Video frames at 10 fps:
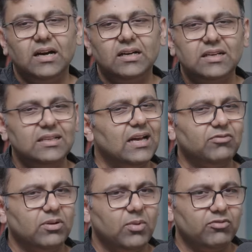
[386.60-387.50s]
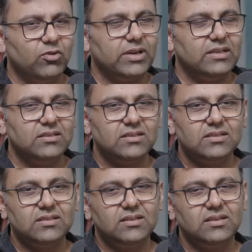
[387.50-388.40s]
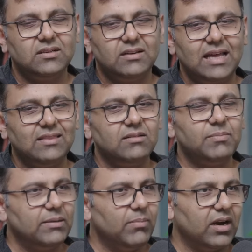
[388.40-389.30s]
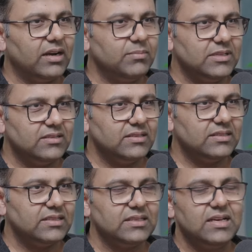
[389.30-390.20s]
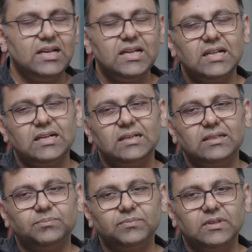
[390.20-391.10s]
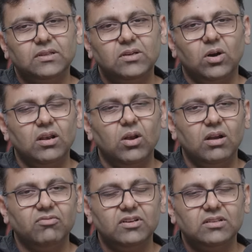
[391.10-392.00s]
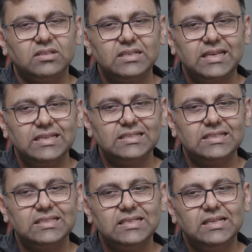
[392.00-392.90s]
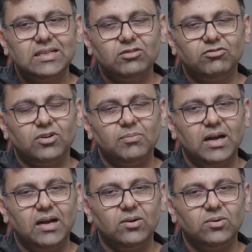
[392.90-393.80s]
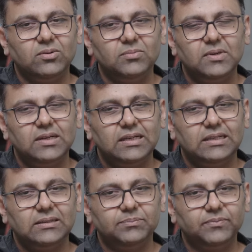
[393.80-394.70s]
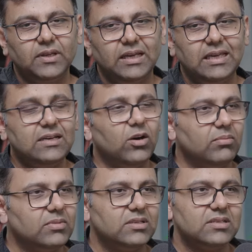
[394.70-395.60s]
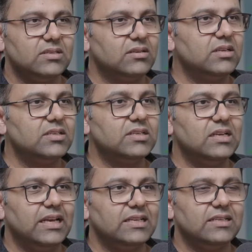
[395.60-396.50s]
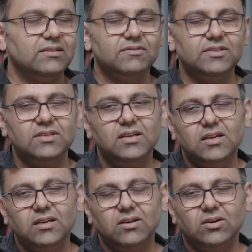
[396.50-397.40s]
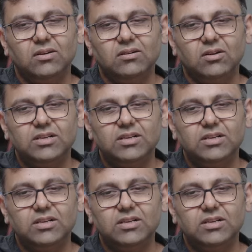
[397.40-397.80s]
Uh, did that for about four years, uh, ran their mid-market business, um, got a lot of learnings from how um, e-commerce or digital natives, yeah, or, or